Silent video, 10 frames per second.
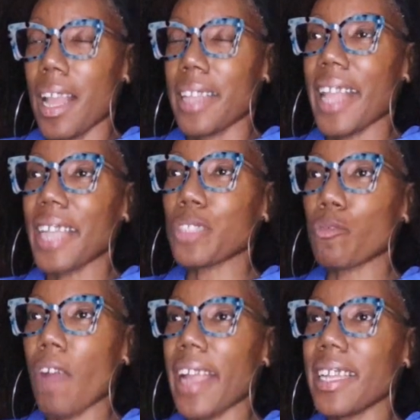That's
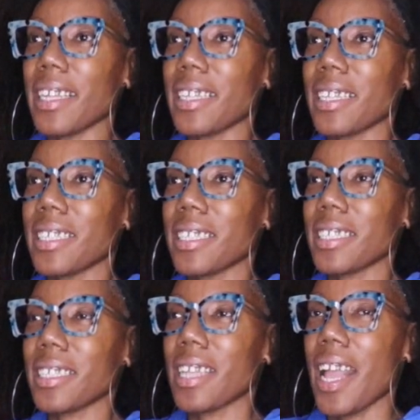right. I you.
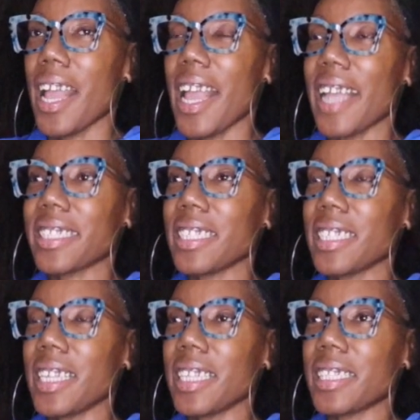Haesten did